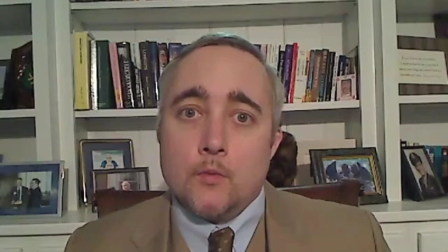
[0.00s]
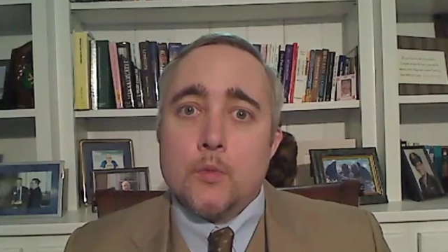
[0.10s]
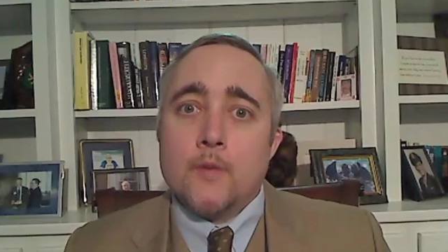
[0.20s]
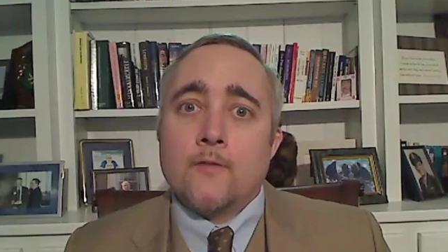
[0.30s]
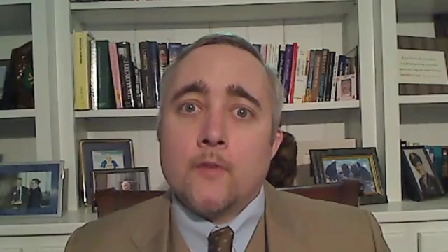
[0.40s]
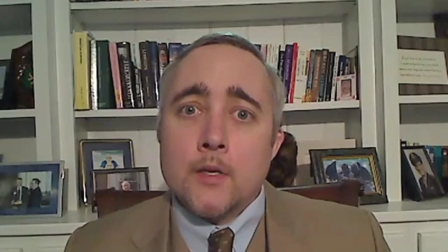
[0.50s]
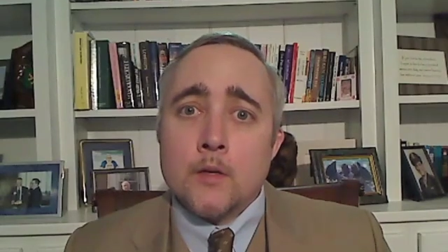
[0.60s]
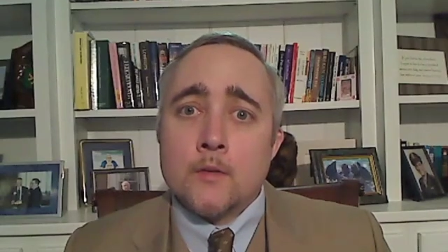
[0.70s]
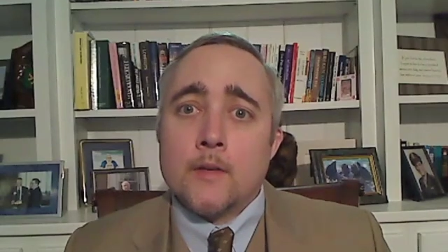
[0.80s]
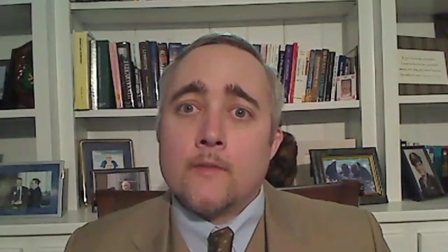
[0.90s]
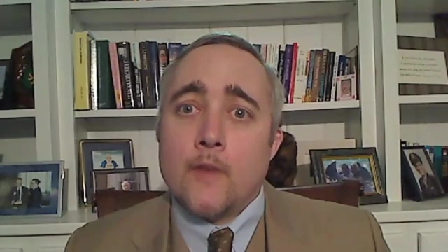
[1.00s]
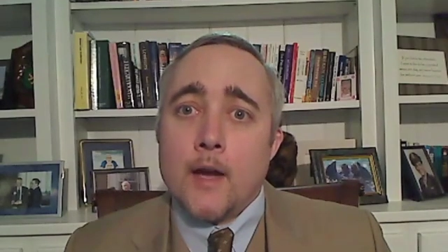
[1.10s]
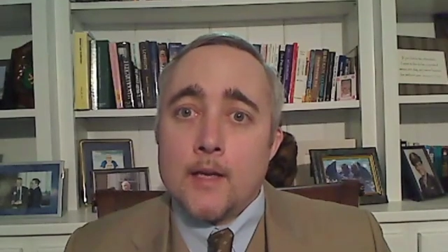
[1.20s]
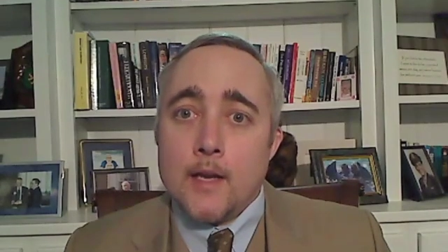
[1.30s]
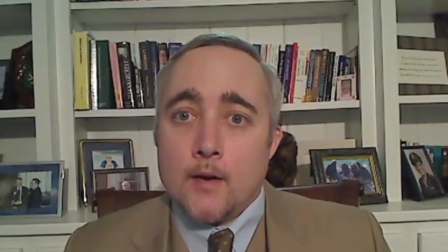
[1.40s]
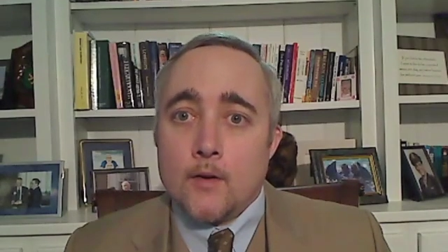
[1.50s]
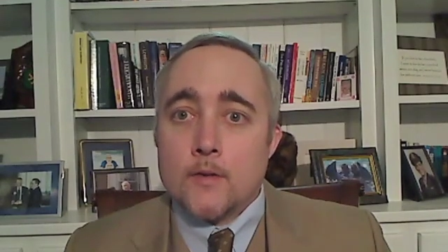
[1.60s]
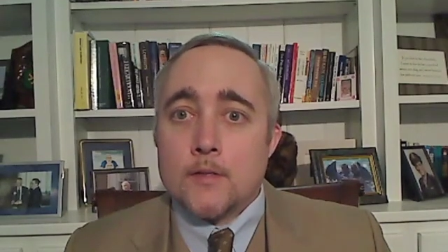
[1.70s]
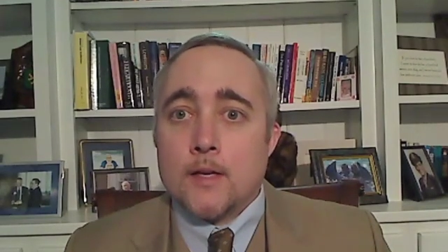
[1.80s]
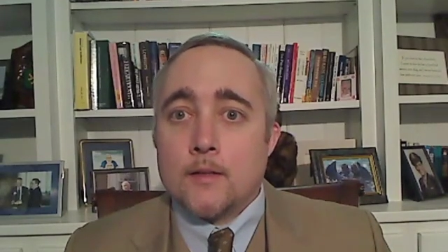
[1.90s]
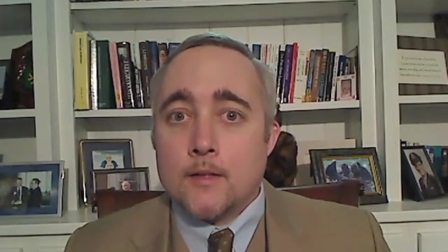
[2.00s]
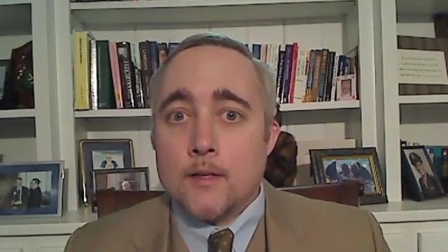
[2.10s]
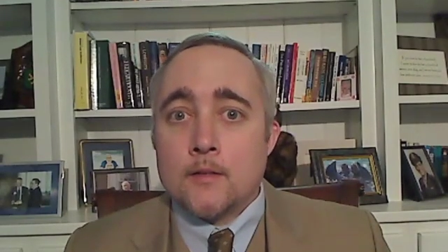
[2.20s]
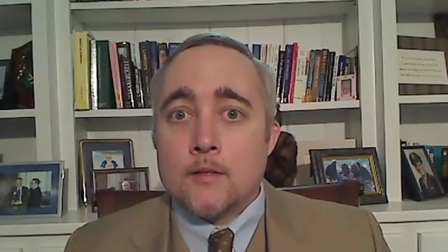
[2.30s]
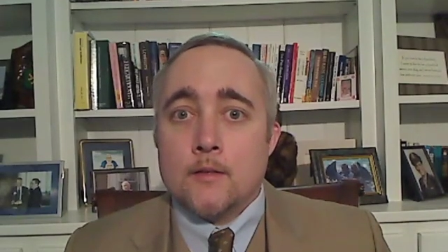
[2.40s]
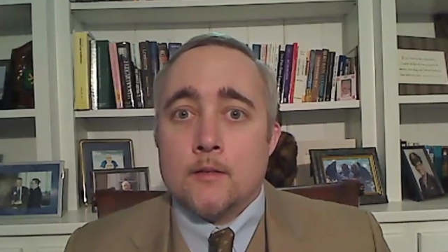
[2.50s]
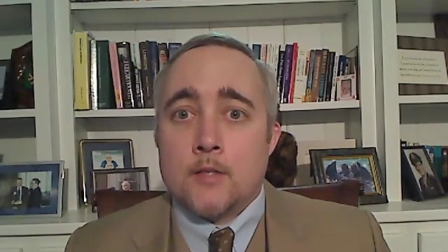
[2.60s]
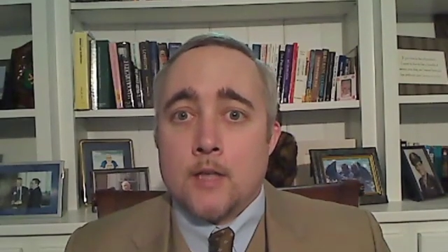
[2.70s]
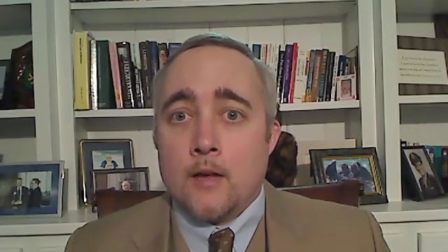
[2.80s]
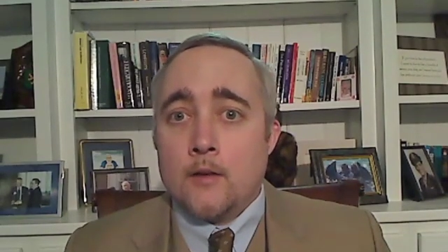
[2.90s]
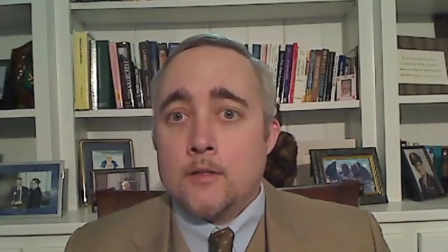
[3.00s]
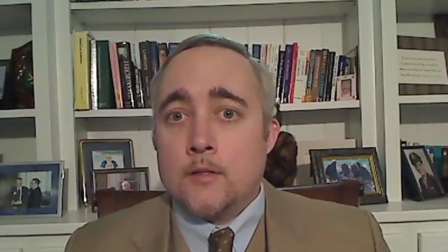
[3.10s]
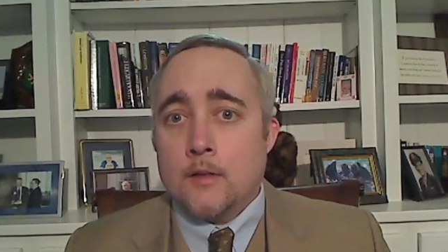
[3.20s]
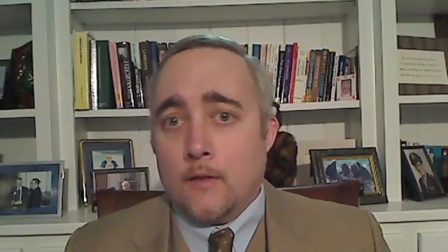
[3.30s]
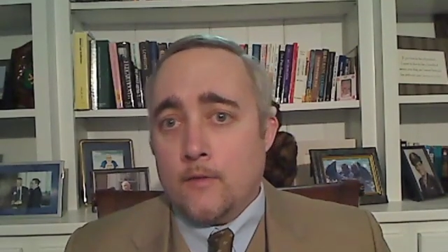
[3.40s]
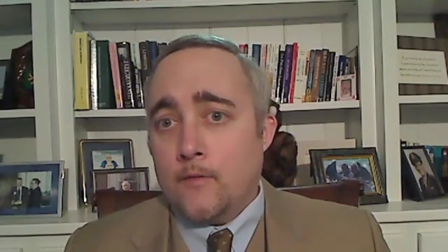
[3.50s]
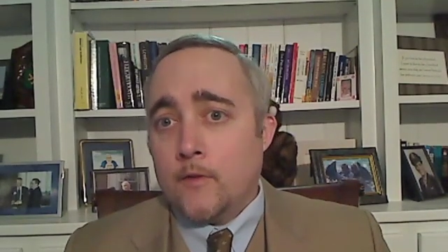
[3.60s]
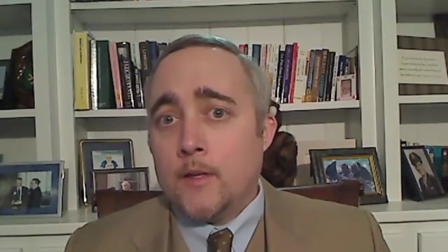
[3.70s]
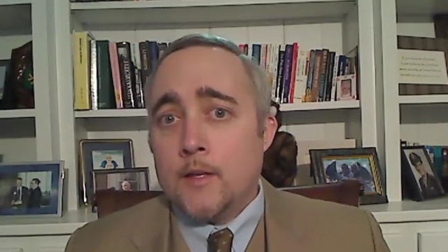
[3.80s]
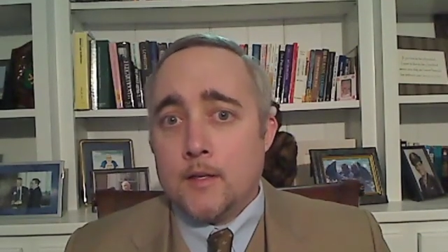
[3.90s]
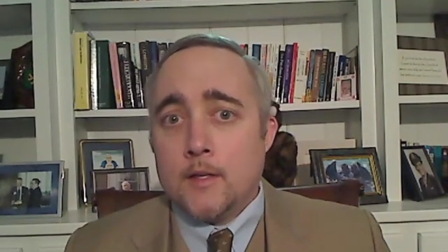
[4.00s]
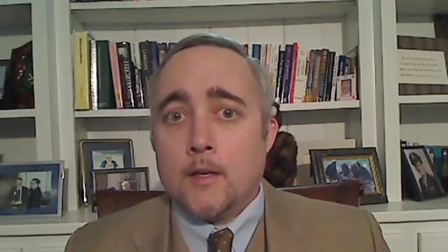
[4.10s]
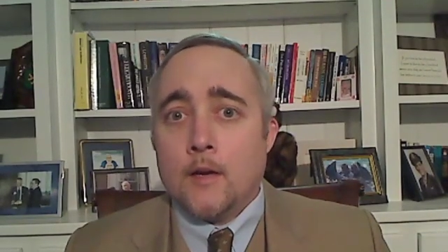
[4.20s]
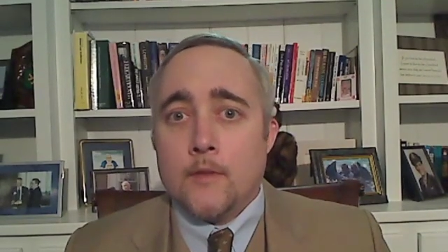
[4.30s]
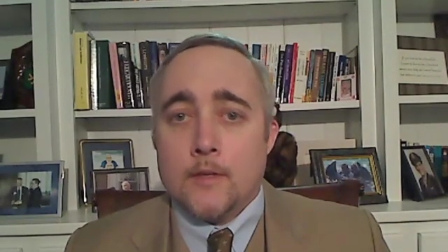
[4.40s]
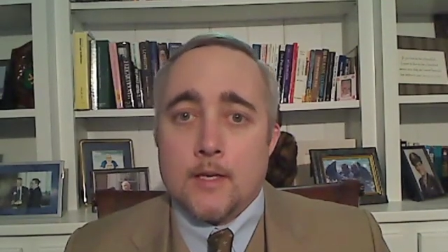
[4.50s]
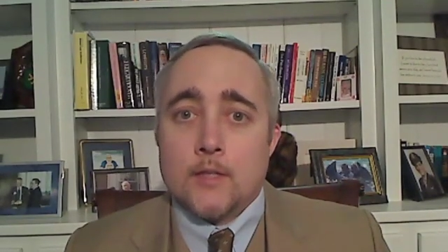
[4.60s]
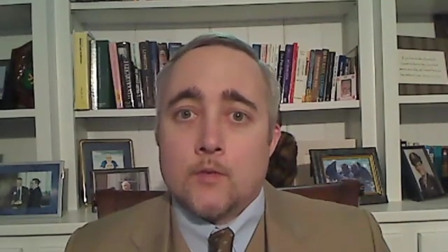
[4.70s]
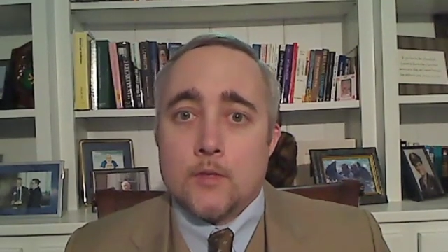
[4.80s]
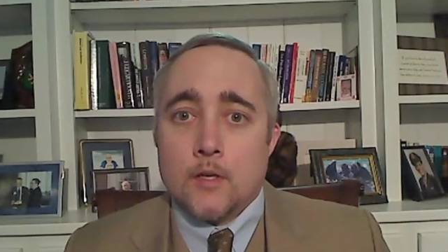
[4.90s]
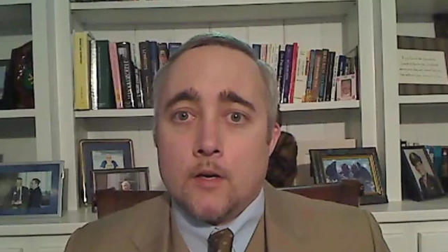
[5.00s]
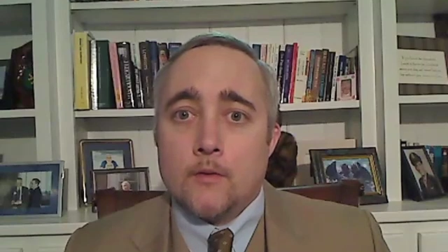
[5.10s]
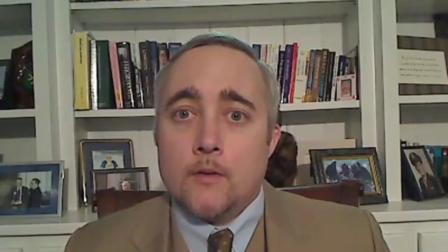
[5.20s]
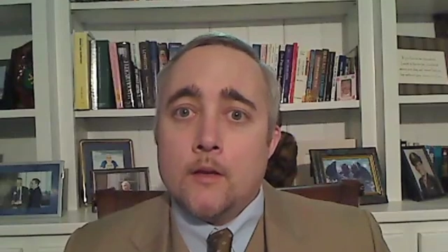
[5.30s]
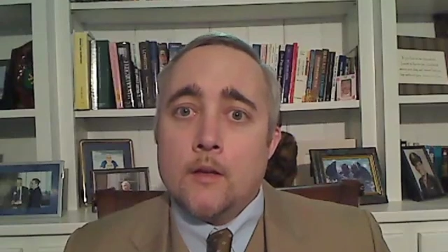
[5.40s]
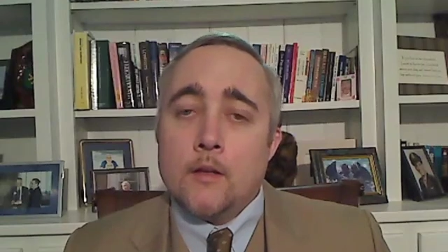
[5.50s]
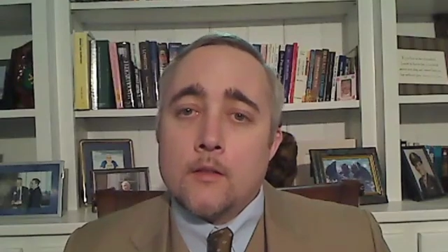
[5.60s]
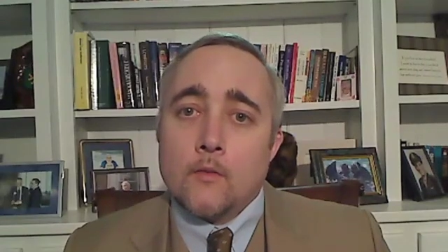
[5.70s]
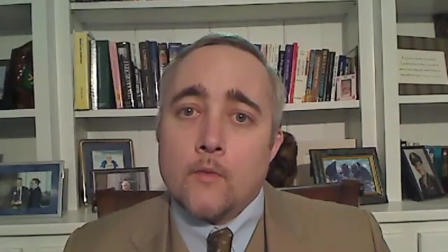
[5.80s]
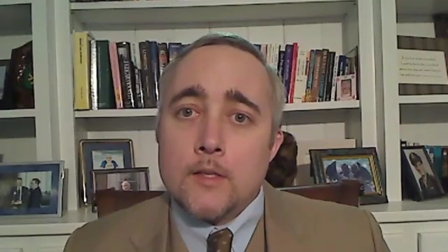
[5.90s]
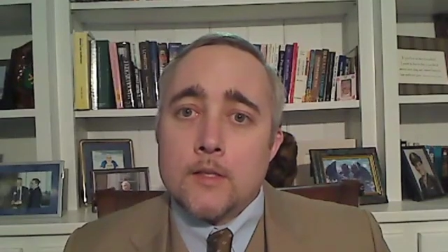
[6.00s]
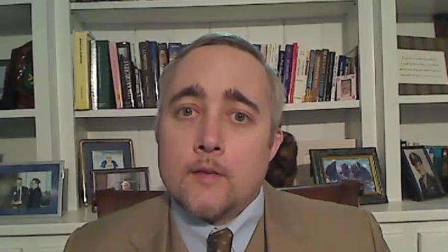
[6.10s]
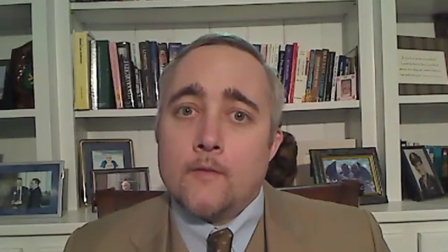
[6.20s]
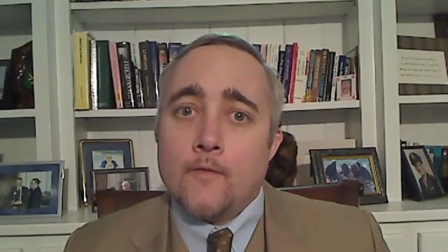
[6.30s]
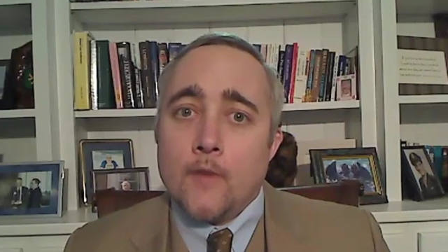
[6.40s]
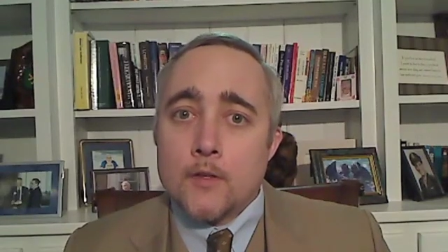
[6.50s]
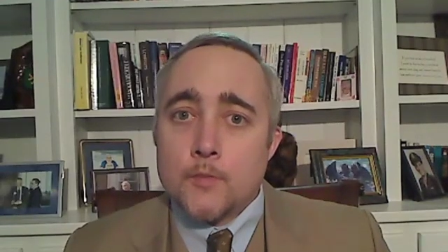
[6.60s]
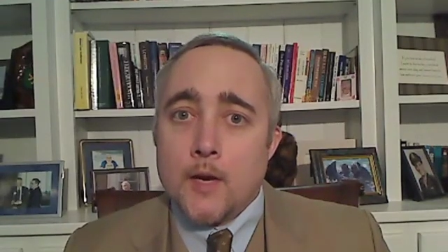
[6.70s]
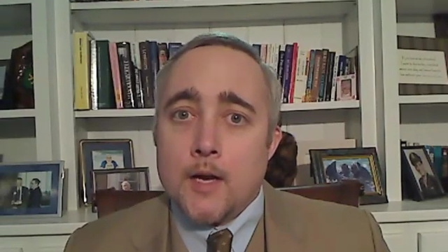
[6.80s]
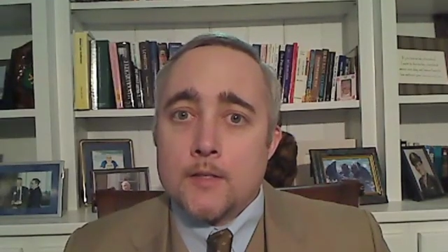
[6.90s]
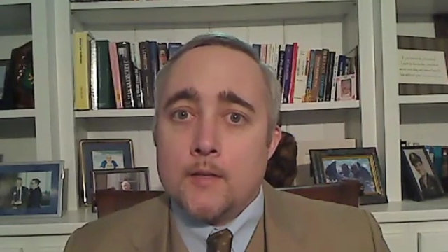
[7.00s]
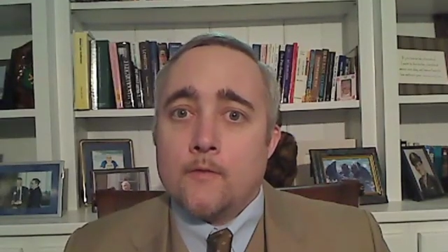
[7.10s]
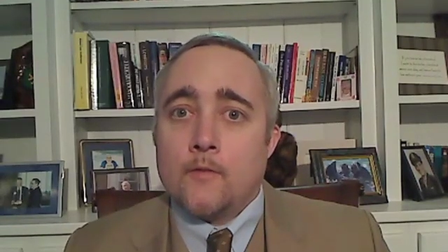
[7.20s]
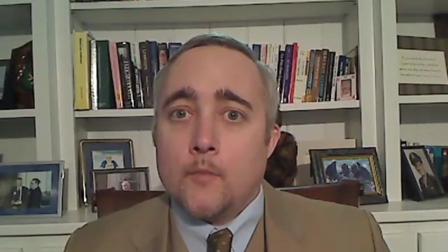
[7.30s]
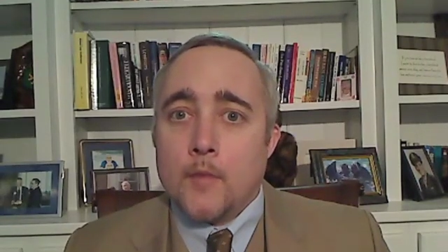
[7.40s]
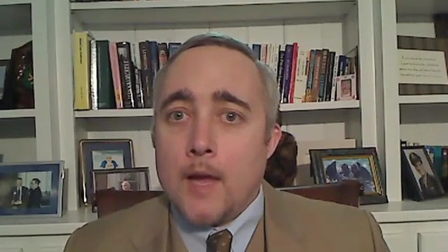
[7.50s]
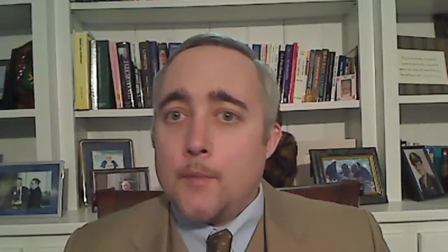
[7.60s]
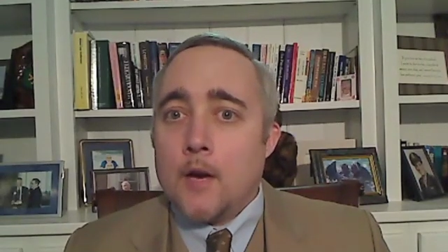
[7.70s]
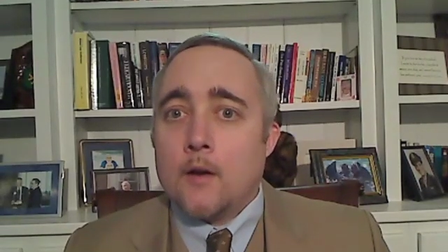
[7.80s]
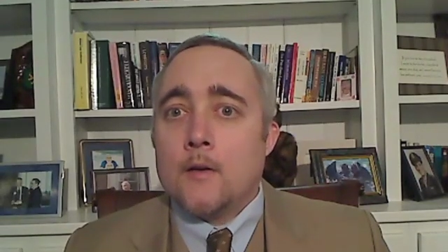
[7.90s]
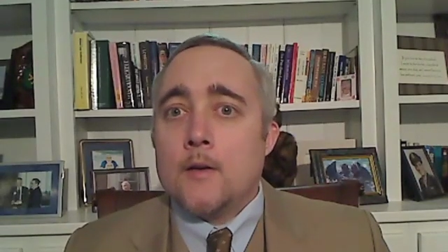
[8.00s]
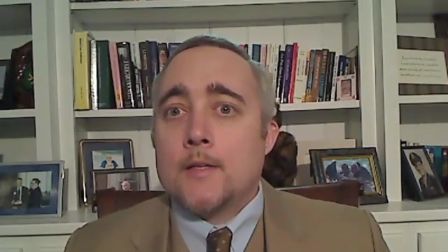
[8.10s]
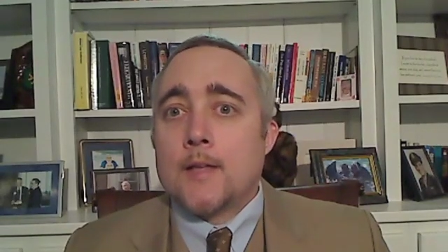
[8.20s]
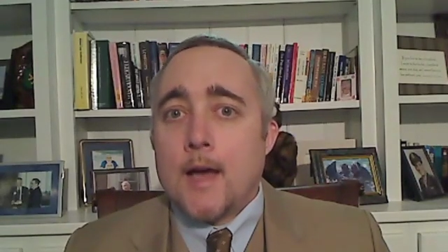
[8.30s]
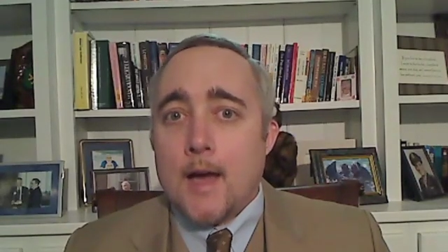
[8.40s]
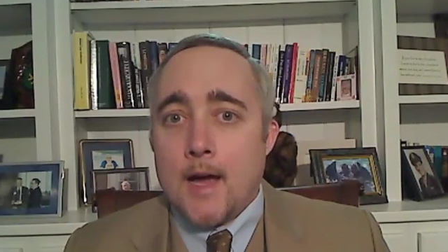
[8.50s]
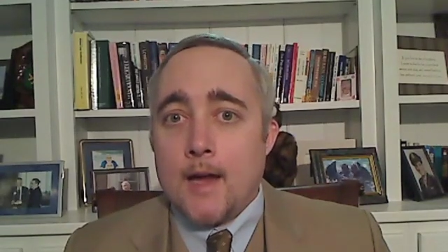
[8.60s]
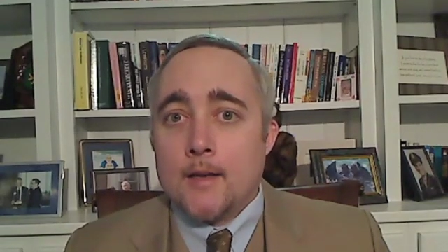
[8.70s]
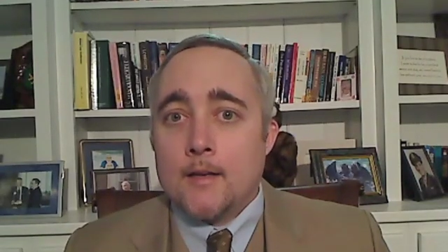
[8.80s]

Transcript: We frequently find errors that lead to challenge of the validity of the test result the risk of false positive from lab error is high,